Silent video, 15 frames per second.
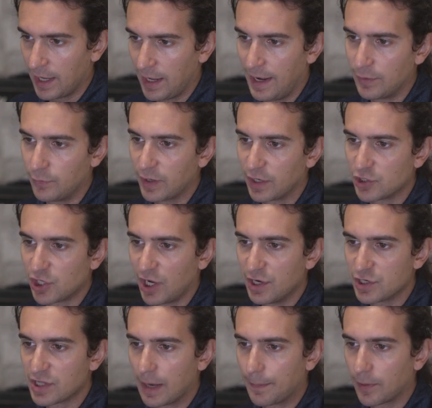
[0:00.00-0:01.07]
And we can
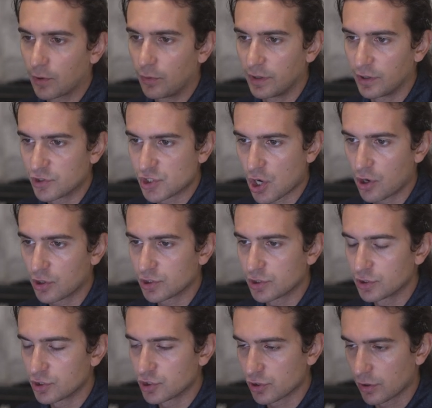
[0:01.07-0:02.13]
change that by going to
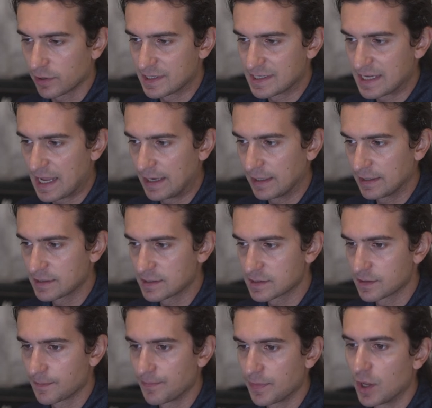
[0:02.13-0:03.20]
chart, chart
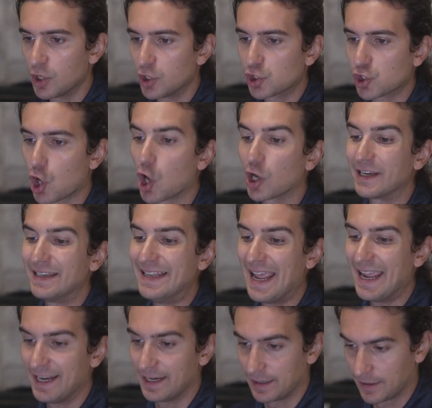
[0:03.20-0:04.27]
settings, chart
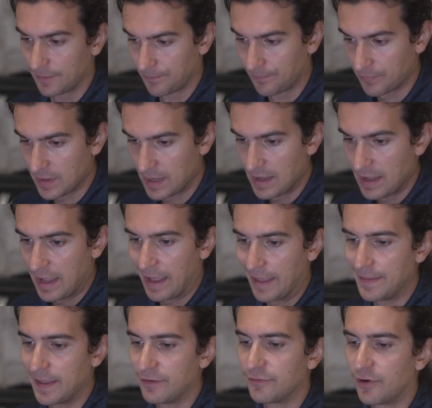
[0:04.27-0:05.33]
data,
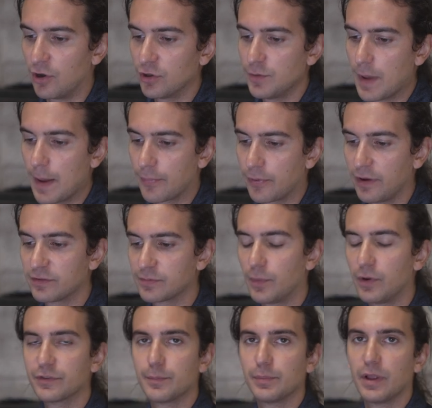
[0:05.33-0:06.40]
and then volume at price
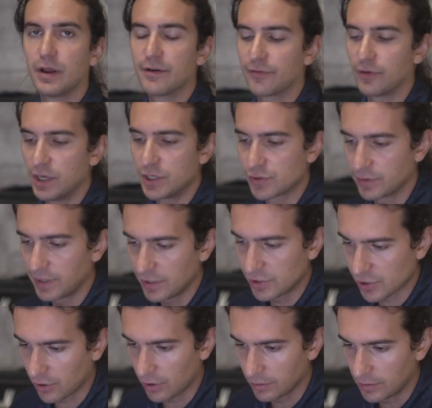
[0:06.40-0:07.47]
multiplier for intraday
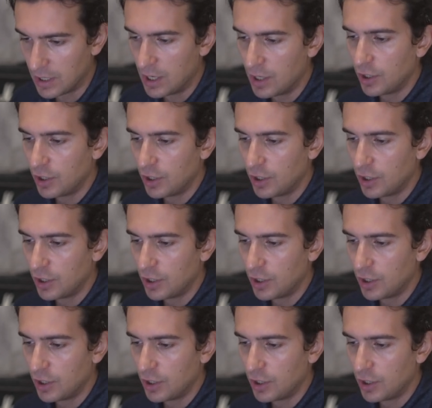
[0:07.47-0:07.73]
chart.